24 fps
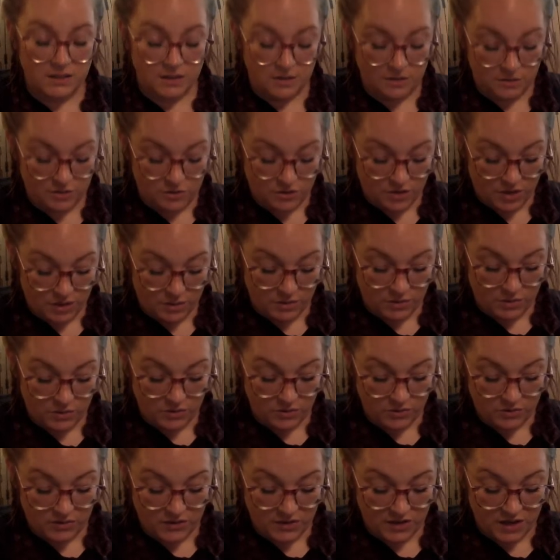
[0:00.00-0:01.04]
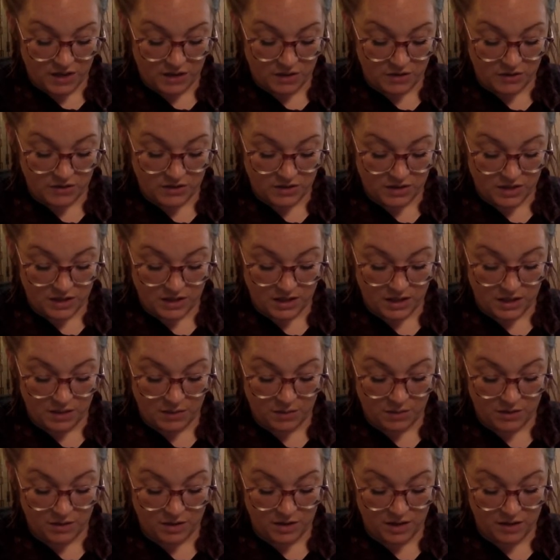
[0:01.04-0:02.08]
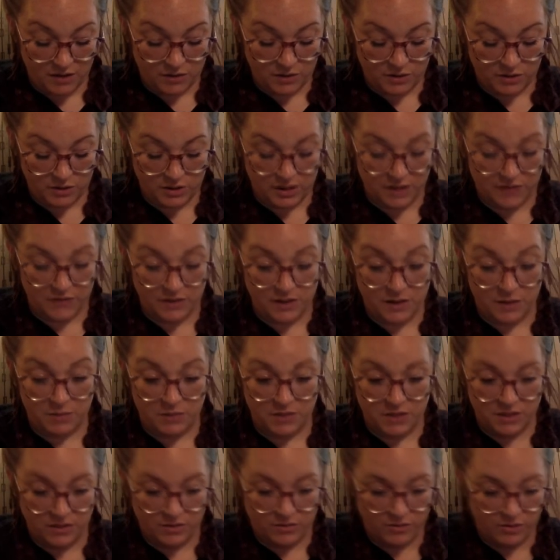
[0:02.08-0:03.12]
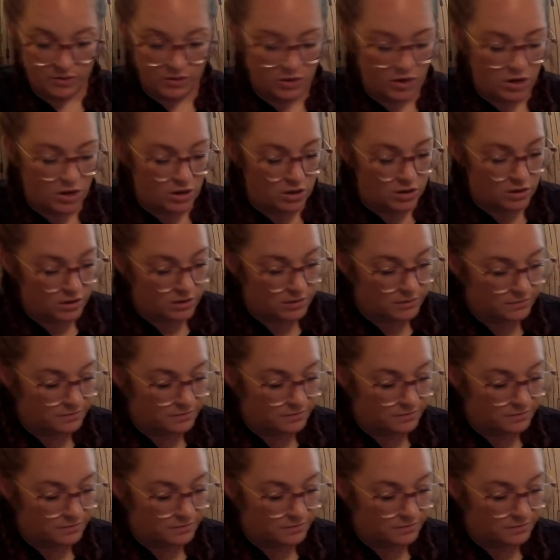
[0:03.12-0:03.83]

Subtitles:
in the tribunal cells, and they were never left empty for long.